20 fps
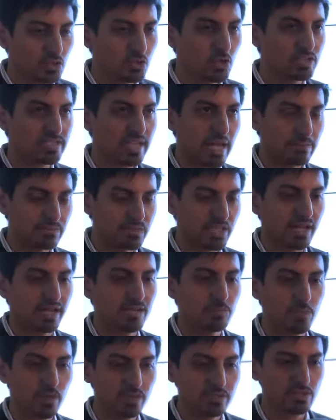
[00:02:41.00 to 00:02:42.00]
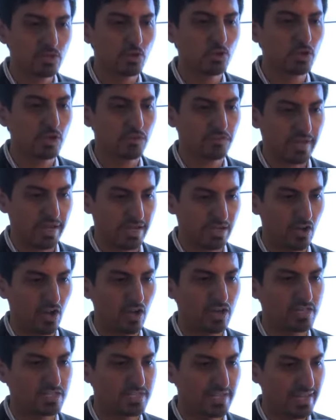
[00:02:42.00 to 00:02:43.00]
So Samsung, in pursuit of
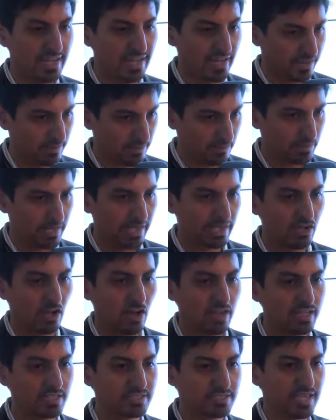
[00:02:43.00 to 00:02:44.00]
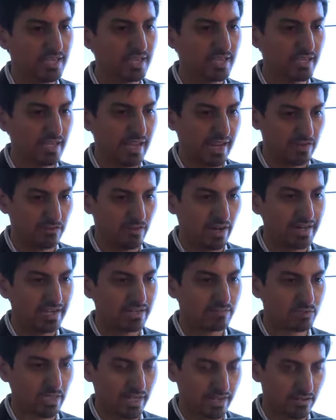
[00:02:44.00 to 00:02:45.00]
technology and technological
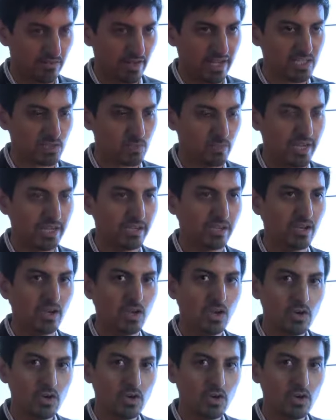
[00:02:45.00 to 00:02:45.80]
advancement,